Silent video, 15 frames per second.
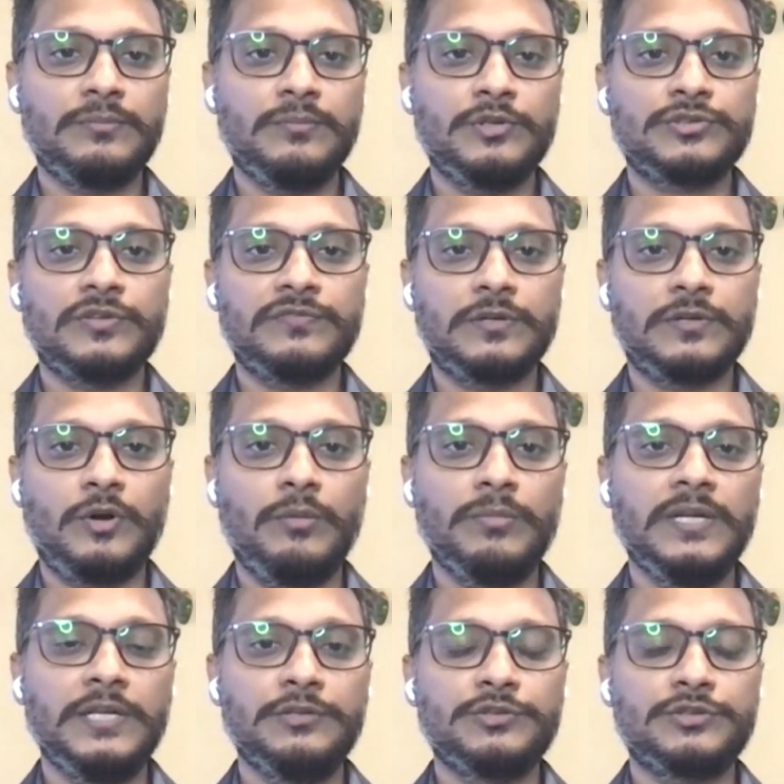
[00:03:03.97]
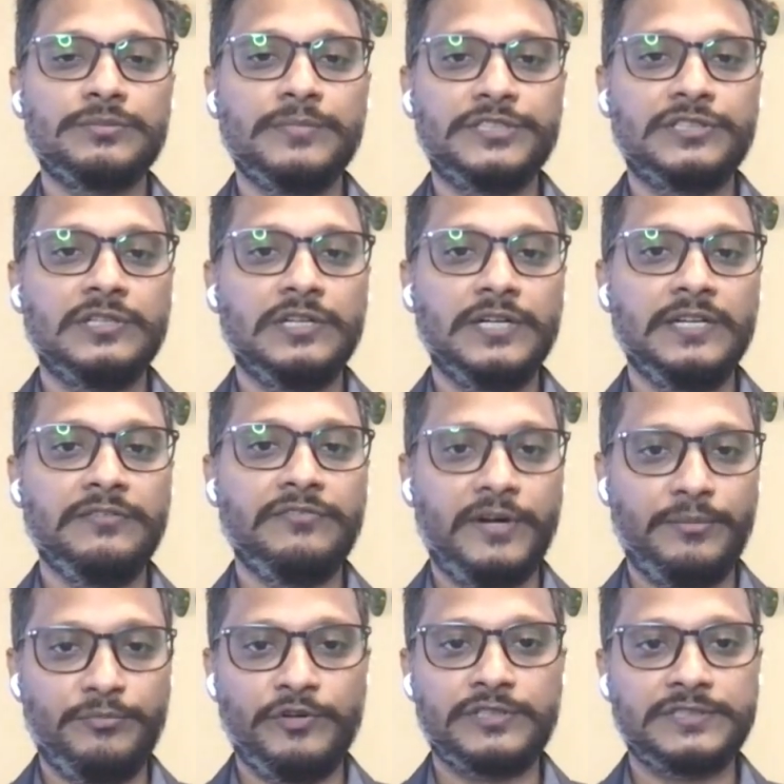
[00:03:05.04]
most of the commonly used machine learning
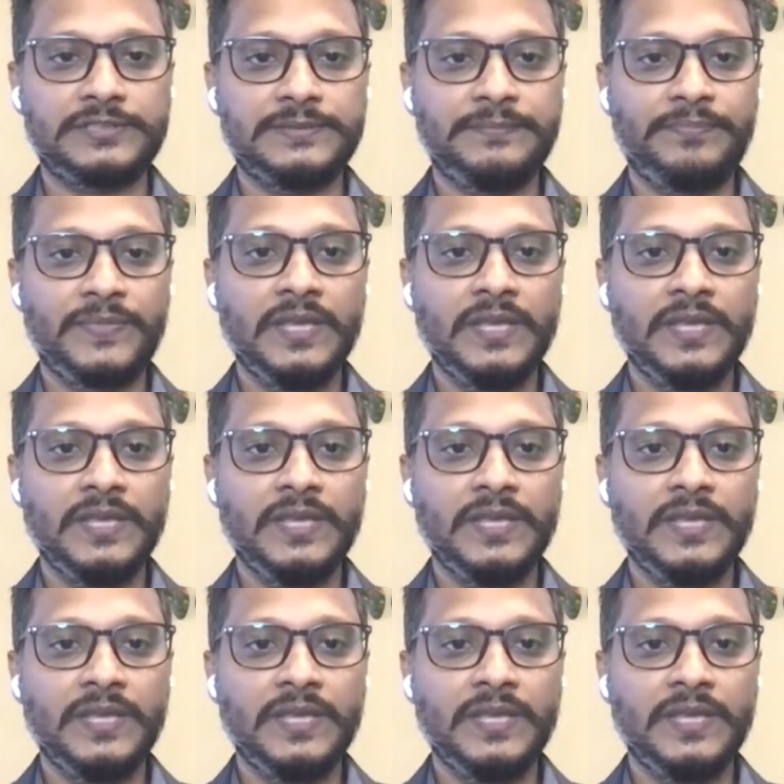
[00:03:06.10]
frameworks.